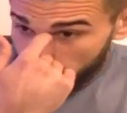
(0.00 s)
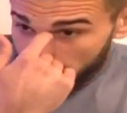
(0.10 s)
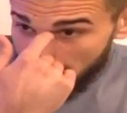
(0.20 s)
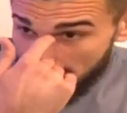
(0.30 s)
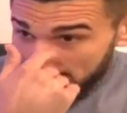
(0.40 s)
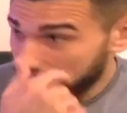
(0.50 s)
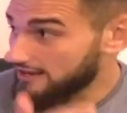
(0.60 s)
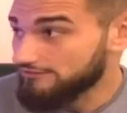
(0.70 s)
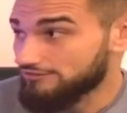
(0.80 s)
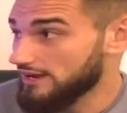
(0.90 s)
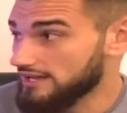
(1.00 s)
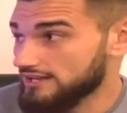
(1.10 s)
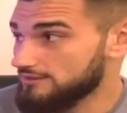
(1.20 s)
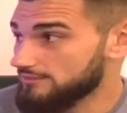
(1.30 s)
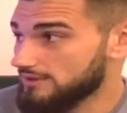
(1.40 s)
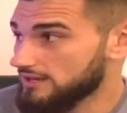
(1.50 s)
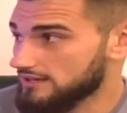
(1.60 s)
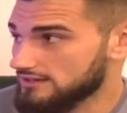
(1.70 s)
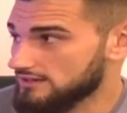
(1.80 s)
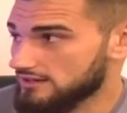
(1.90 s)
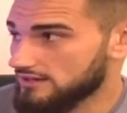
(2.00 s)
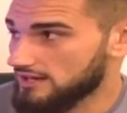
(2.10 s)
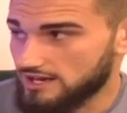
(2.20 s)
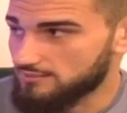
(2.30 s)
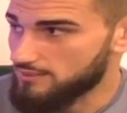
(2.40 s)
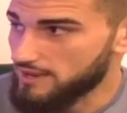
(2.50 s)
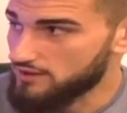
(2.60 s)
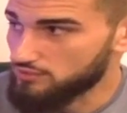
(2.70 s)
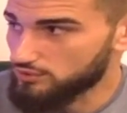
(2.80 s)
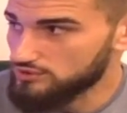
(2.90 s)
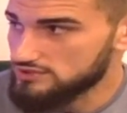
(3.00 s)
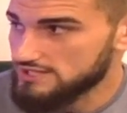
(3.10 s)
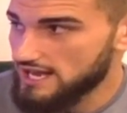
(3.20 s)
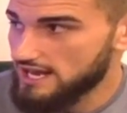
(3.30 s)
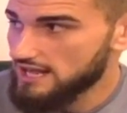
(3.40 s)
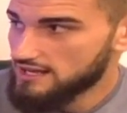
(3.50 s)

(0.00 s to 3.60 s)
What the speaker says: I can't fight him in an MMA rule set.